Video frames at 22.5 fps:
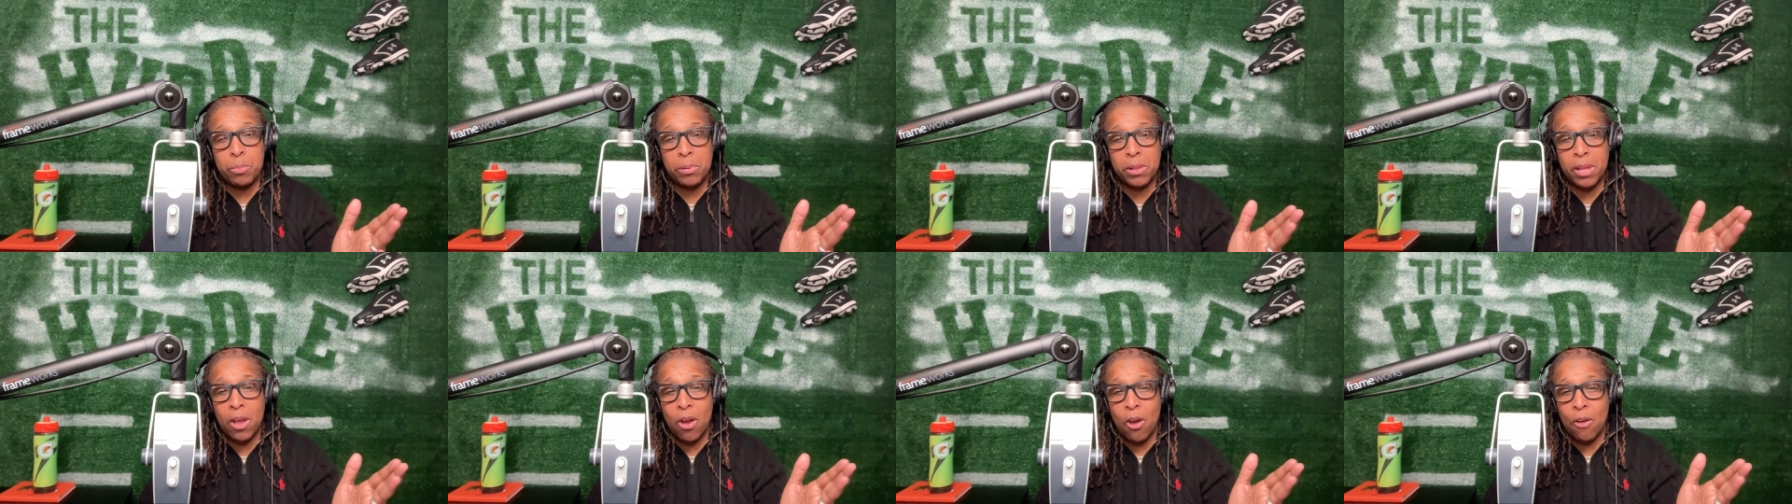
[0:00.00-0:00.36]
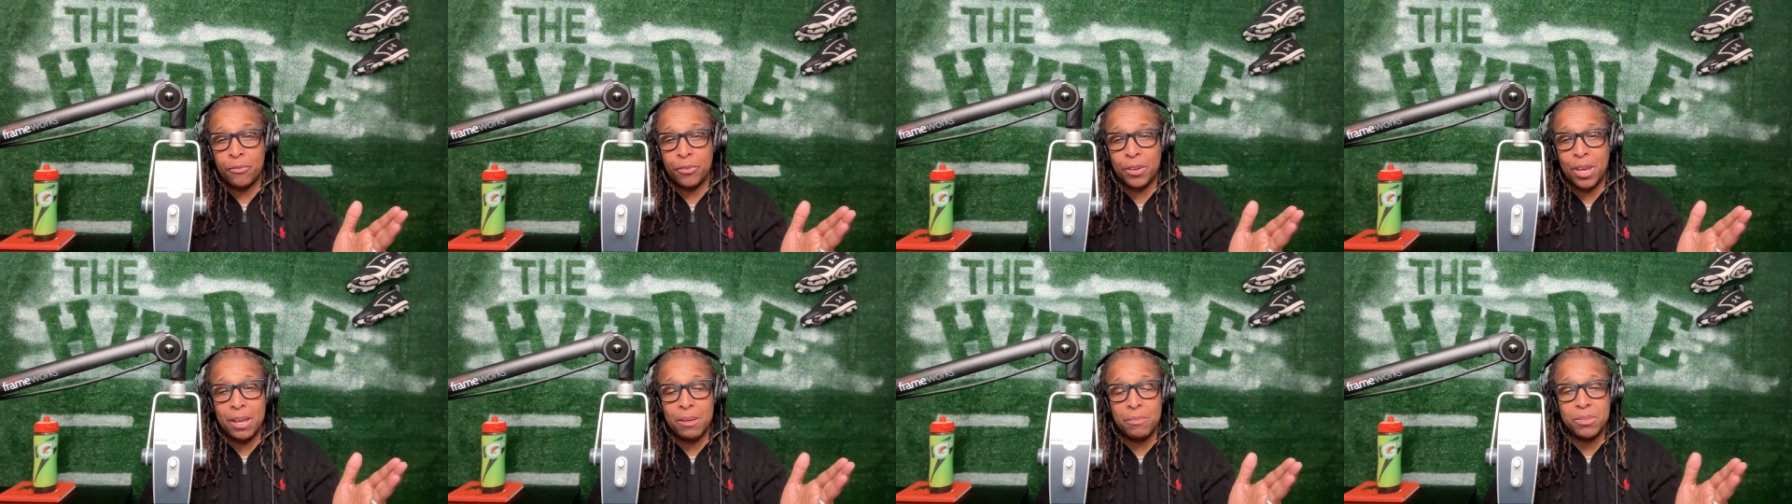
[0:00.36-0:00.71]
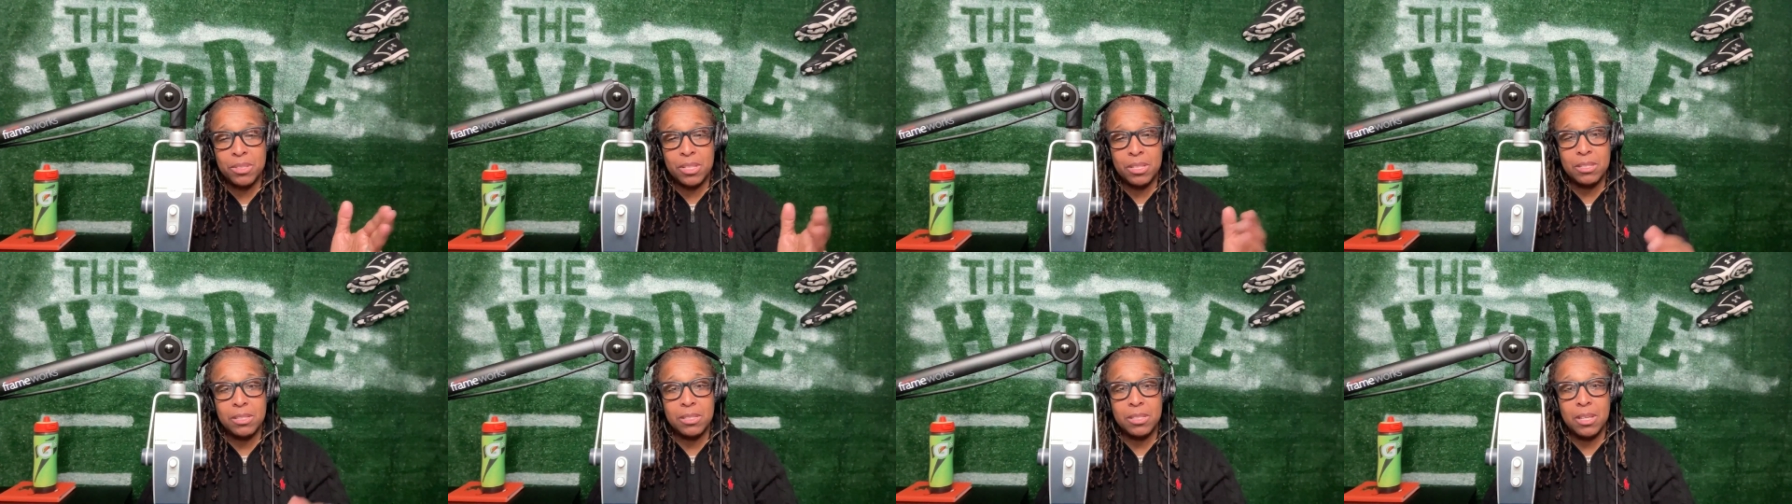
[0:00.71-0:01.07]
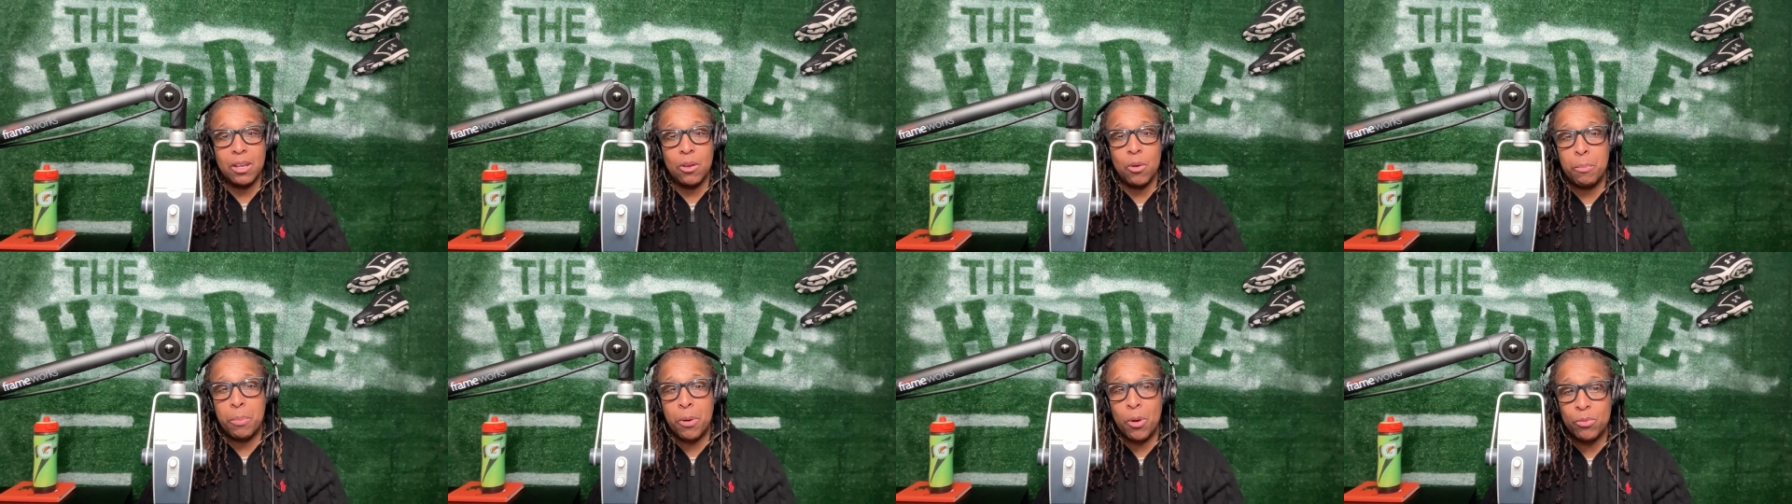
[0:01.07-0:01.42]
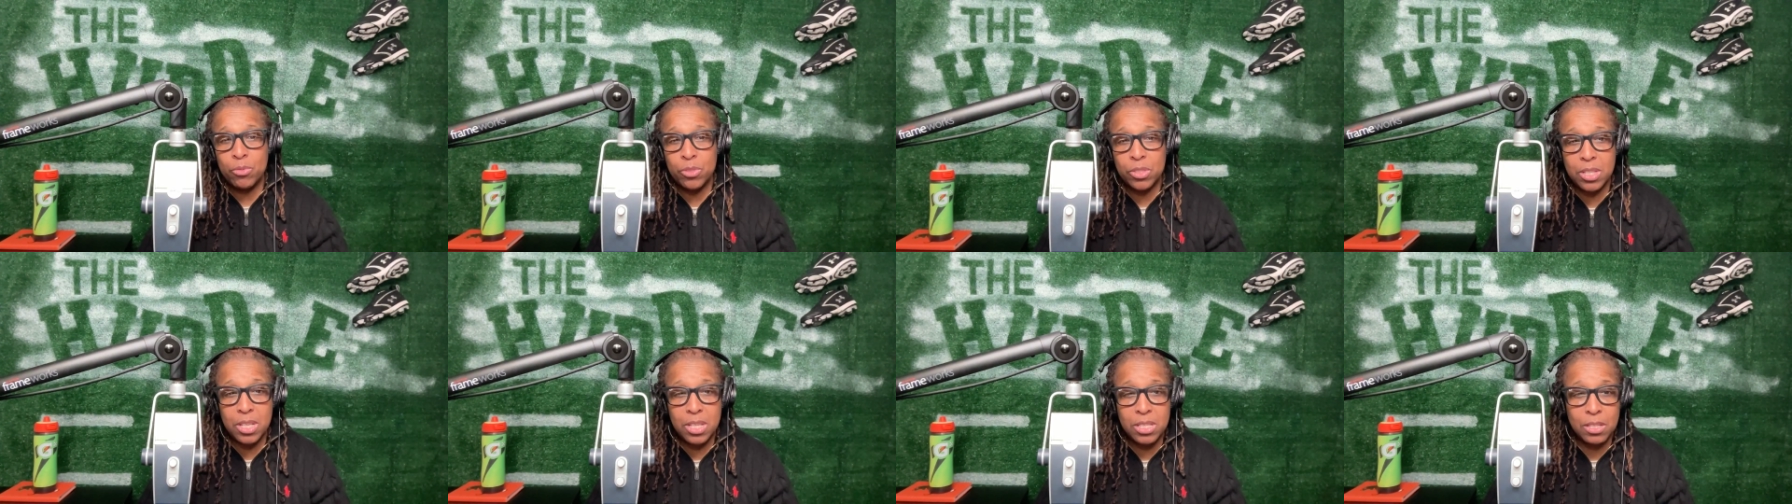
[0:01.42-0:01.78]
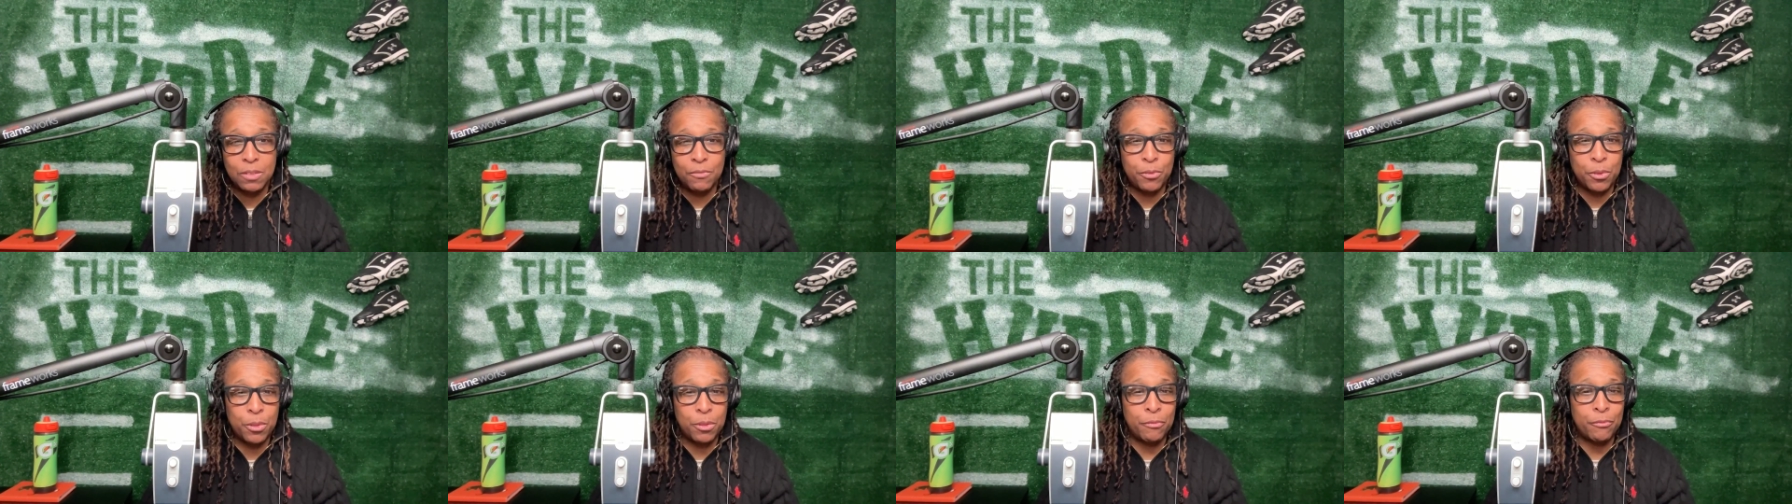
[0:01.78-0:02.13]
playoff games in single
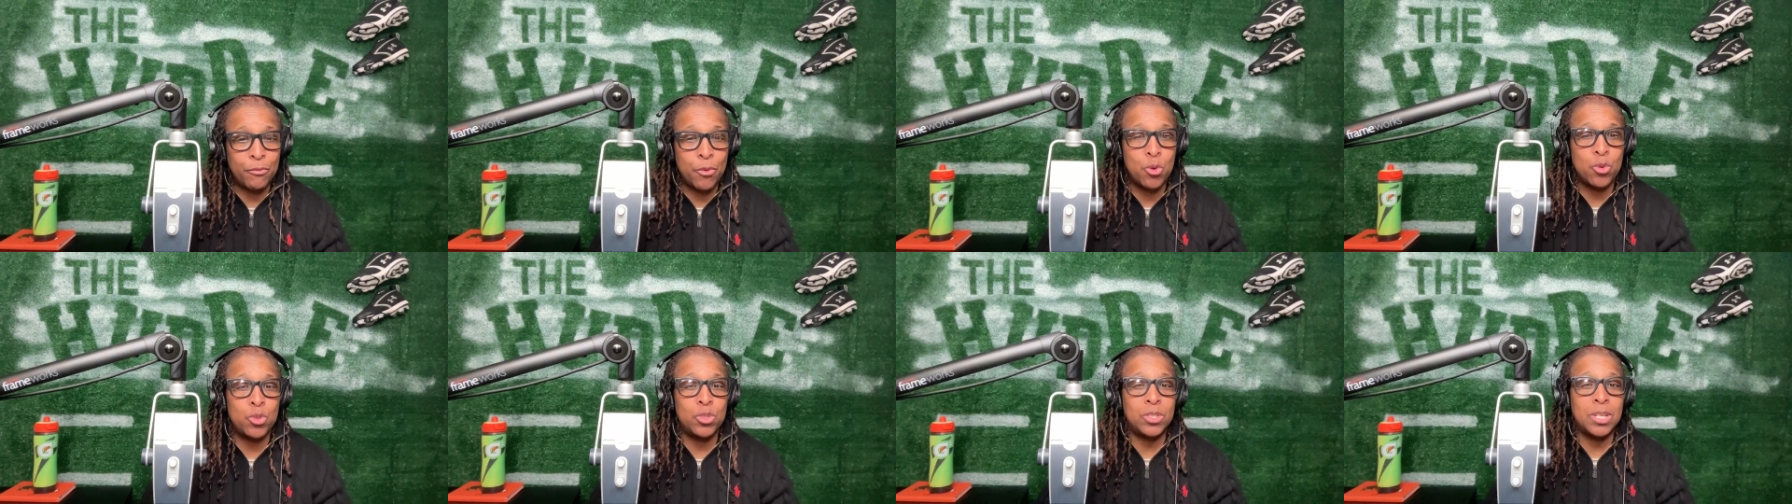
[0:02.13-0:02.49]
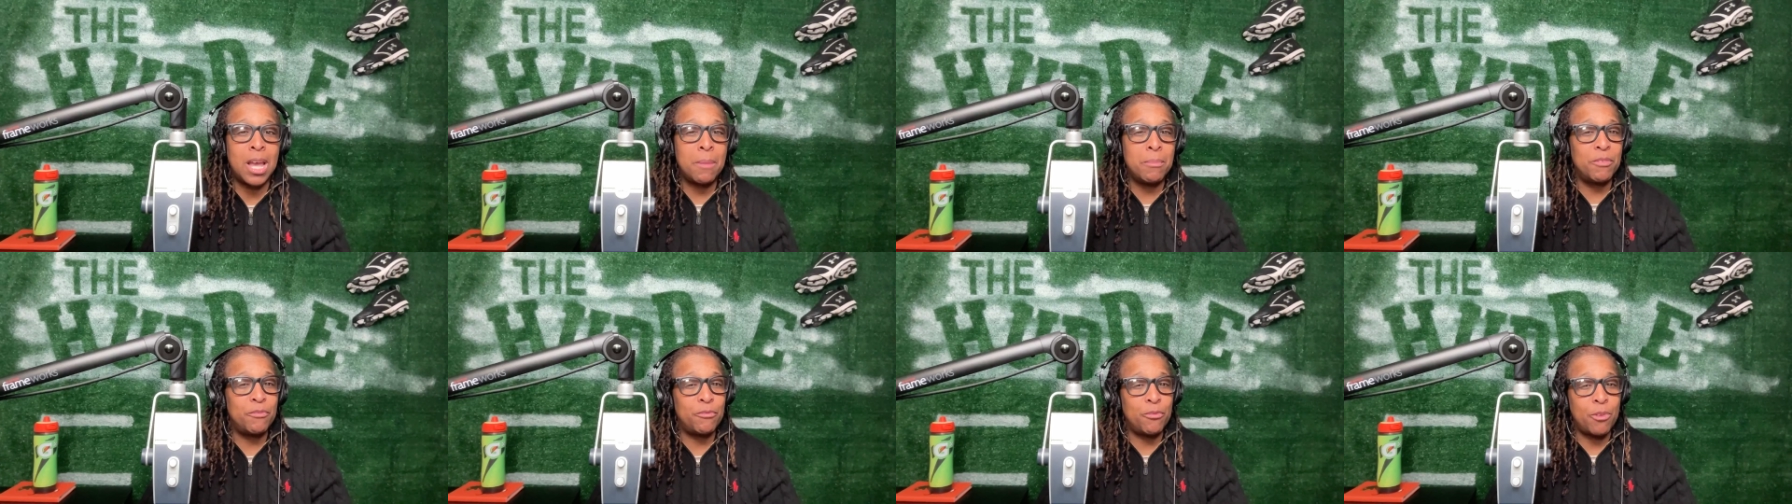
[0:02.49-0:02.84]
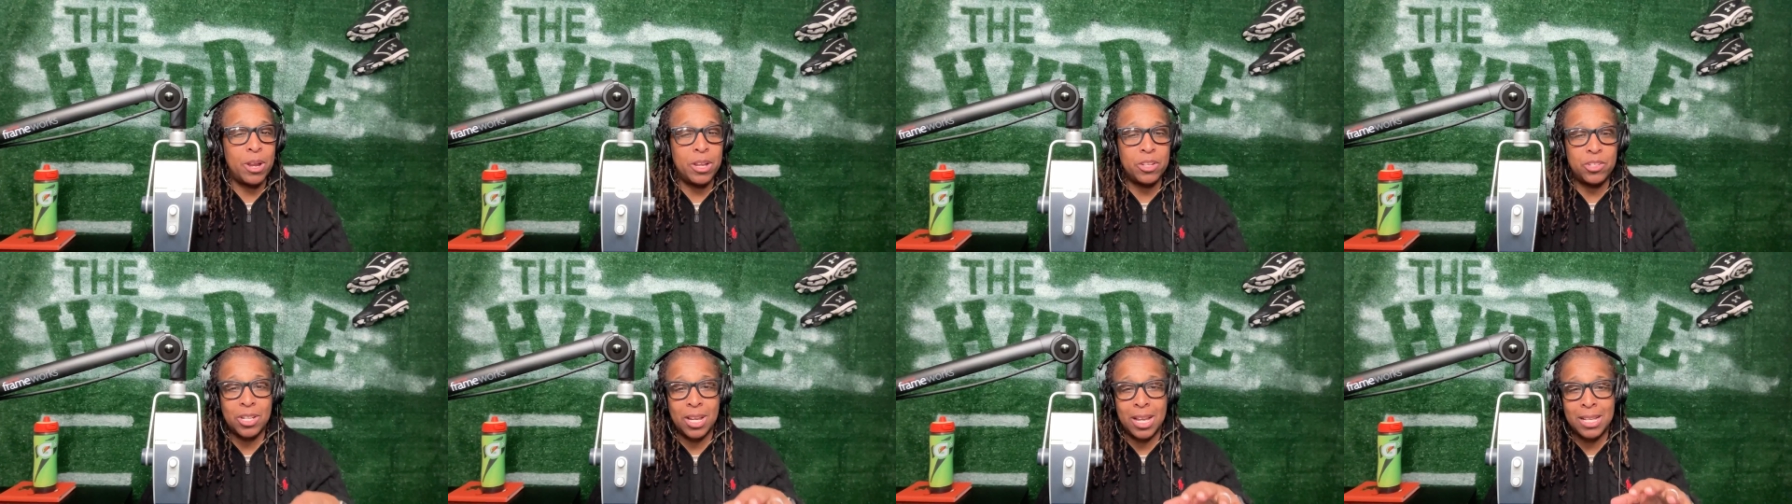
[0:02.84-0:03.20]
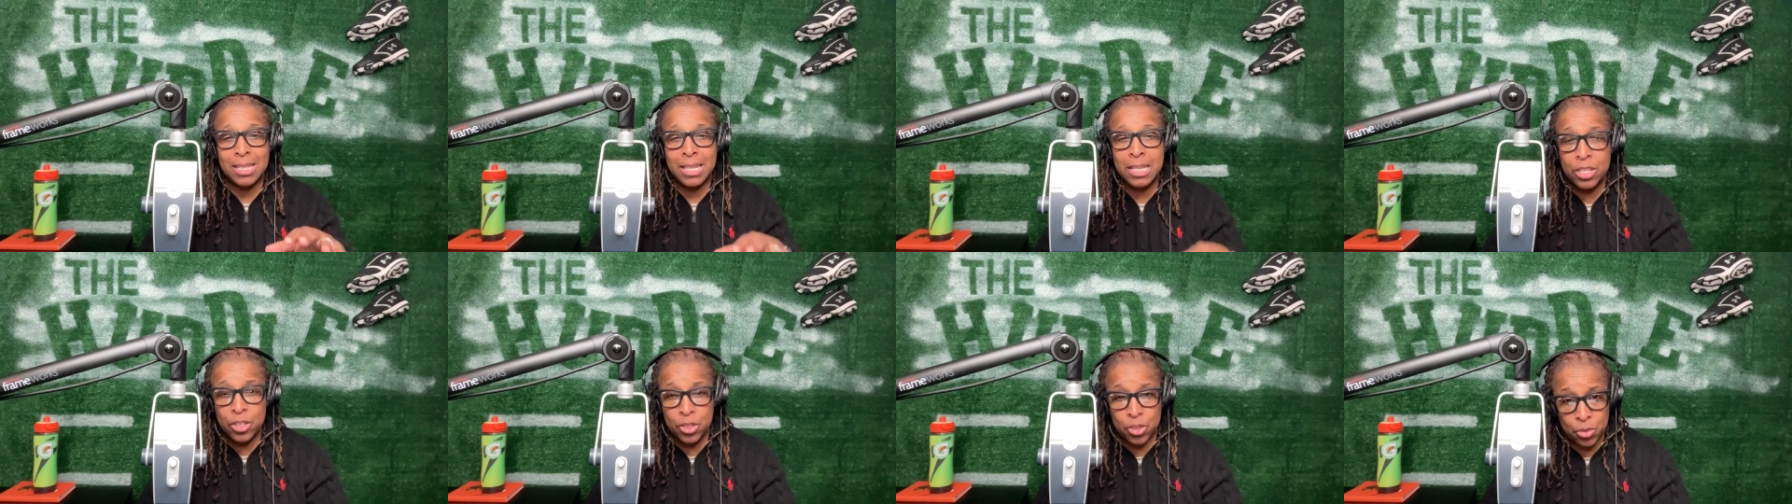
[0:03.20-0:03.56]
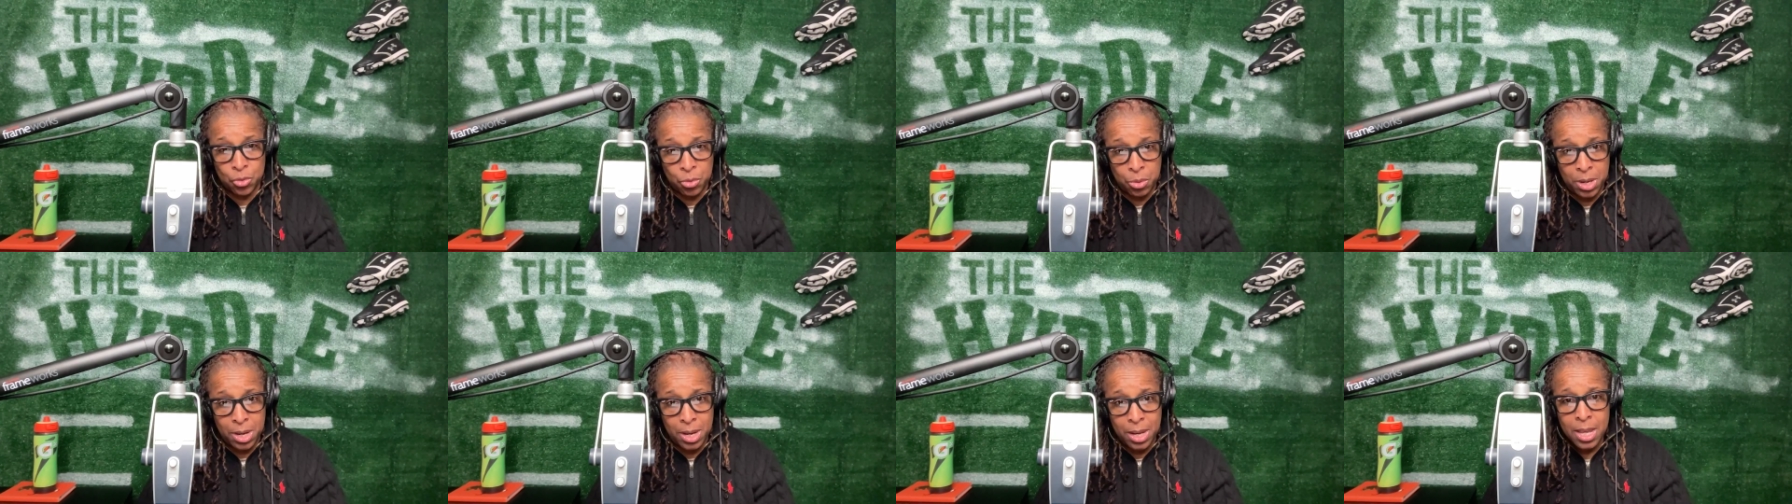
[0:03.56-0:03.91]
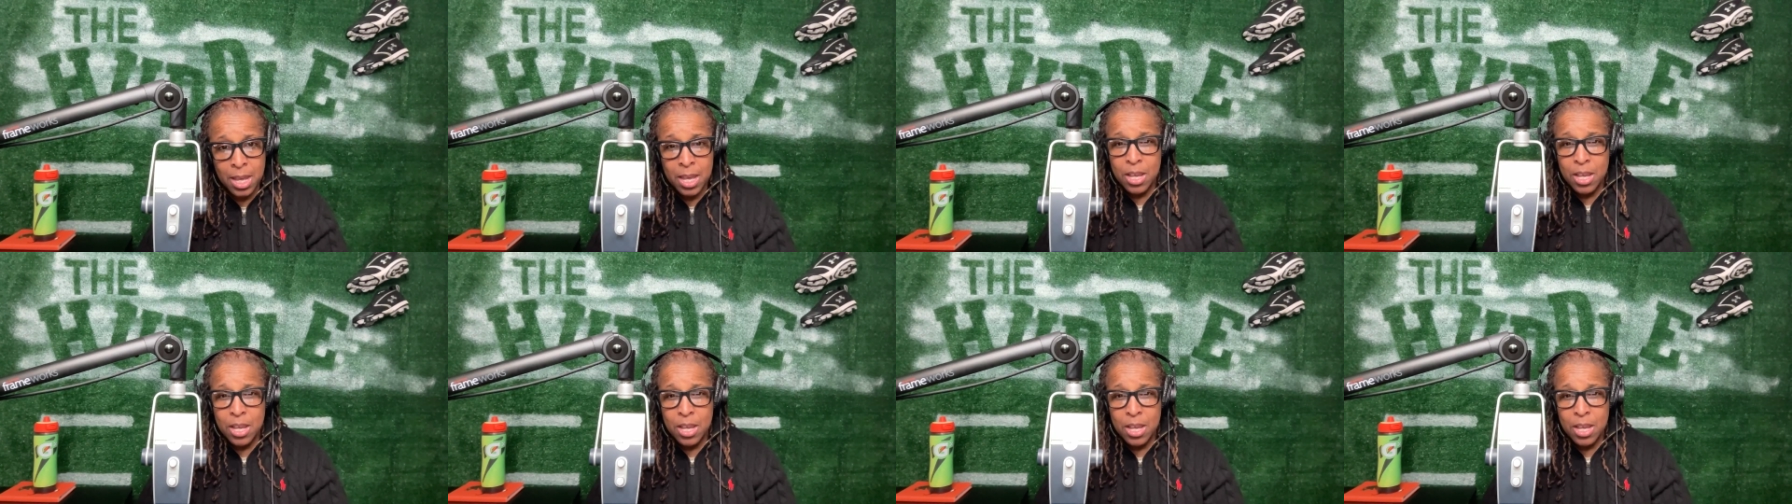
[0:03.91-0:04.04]
postseason for the first time in franchise history.